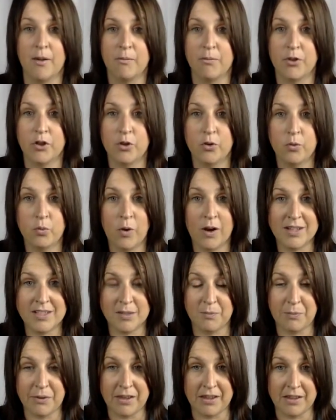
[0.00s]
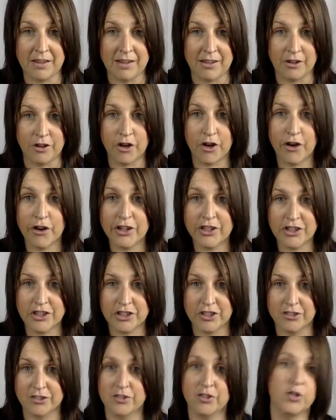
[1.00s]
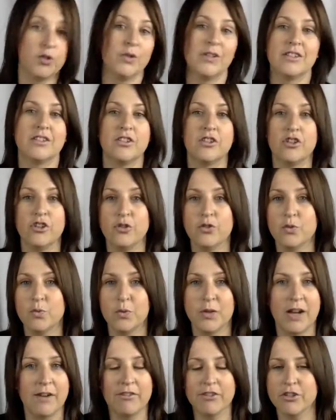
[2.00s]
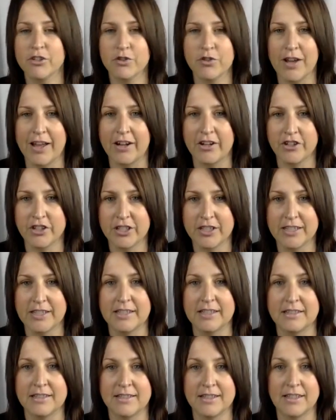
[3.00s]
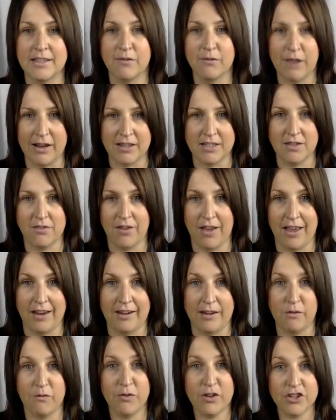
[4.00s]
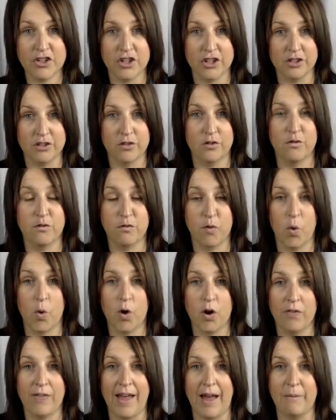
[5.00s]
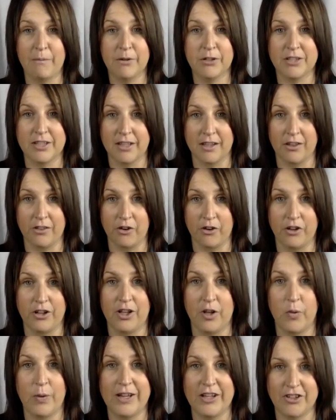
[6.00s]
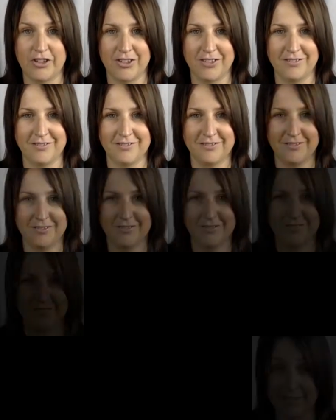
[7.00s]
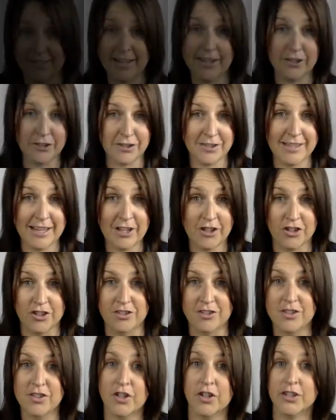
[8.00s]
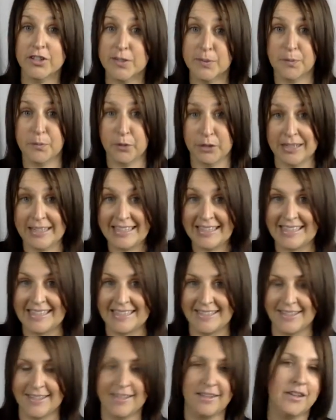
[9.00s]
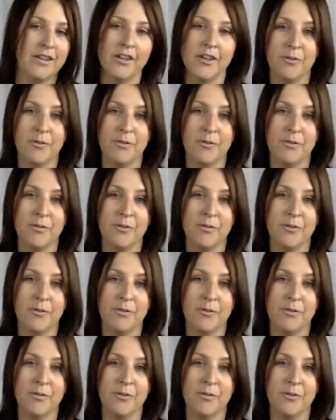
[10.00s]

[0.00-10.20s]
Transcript: you want to be encouraging your students to use whatever strategy is effective and efficient for that particular equation. The entire station starts pretty easy,